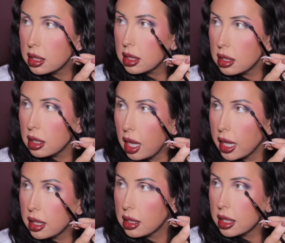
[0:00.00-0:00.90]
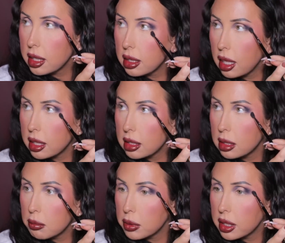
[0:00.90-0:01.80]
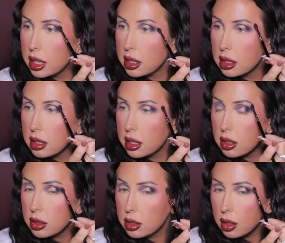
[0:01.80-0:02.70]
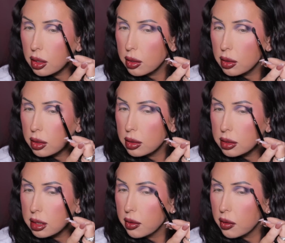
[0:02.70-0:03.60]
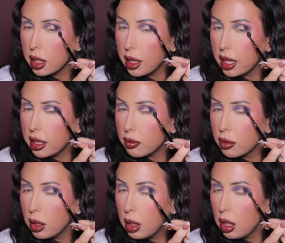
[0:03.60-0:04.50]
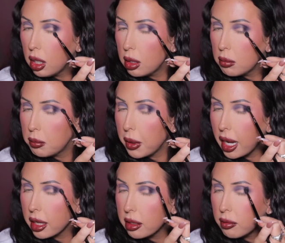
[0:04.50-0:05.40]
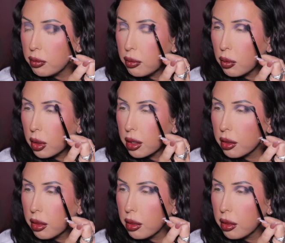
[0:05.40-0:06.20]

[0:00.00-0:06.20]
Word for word: to lightly blend little circles and then kind of back and forth.